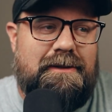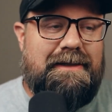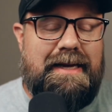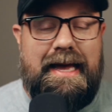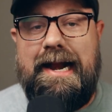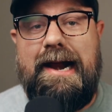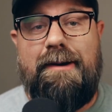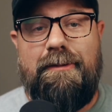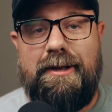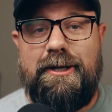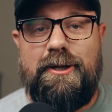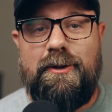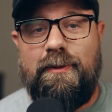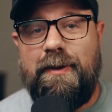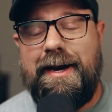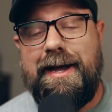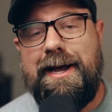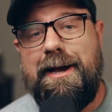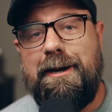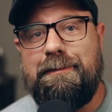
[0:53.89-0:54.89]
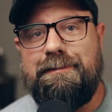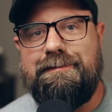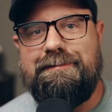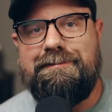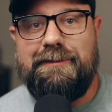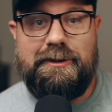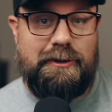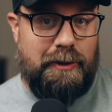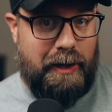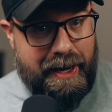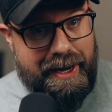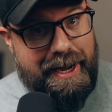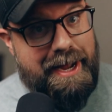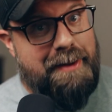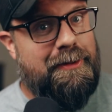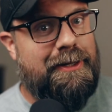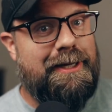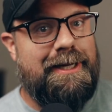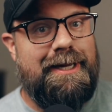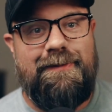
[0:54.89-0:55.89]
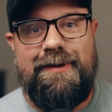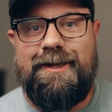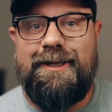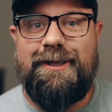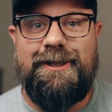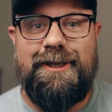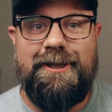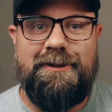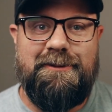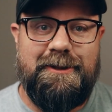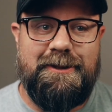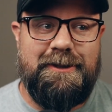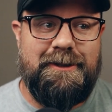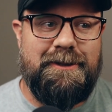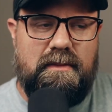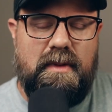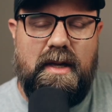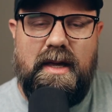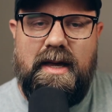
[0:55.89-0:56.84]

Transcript: And I really do want to help, so I am going to give you these secrets.